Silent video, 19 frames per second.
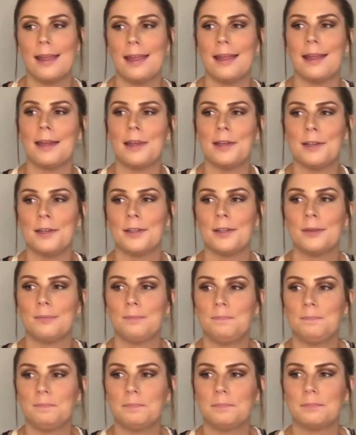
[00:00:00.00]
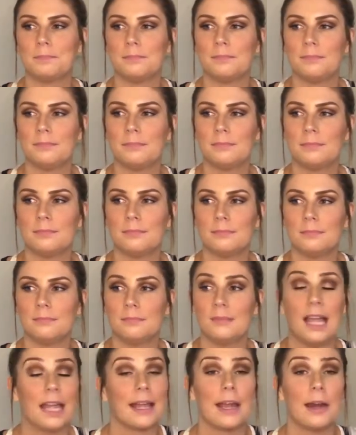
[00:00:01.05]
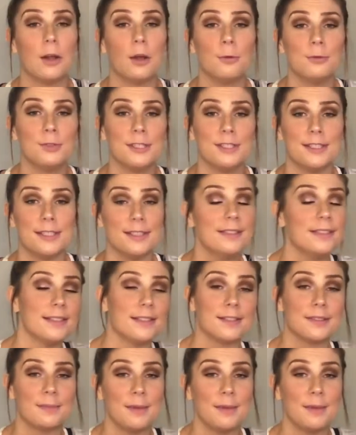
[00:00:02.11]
and I kind of hope she sees this.